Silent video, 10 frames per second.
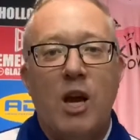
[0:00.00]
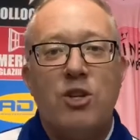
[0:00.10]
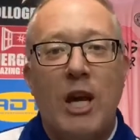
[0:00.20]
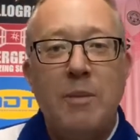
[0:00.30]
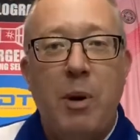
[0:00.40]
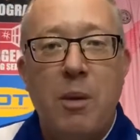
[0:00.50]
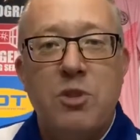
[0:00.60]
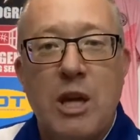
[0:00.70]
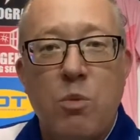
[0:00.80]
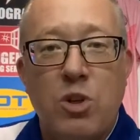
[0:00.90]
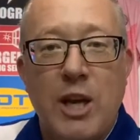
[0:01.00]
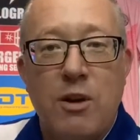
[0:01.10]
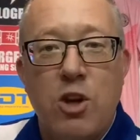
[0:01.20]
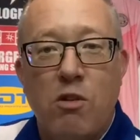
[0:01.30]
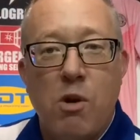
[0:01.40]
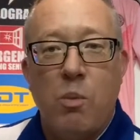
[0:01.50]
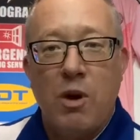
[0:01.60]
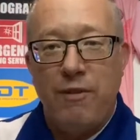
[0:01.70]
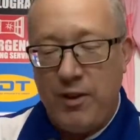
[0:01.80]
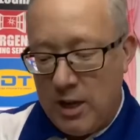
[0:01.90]
Jake Palmer saying, watch out, Europe
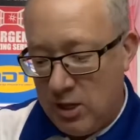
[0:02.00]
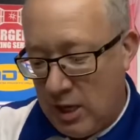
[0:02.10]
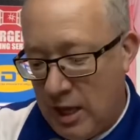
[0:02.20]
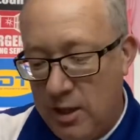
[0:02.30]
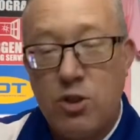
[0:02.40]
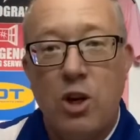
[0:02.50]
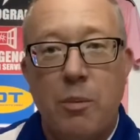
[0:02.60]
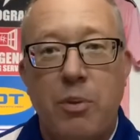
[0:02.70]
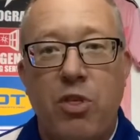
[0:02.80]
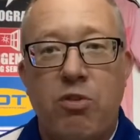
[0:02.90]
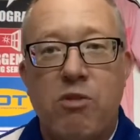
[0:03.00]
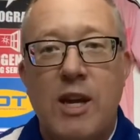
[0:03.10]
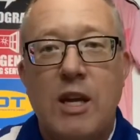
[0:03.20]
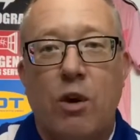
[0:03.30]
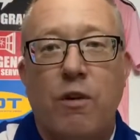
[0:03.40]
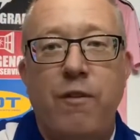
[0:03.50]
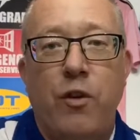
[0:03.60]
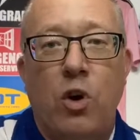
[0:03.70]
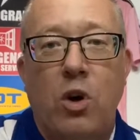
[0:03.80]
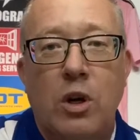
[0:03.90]
will finish in the top 3 or
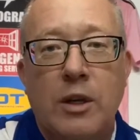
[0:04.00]
4.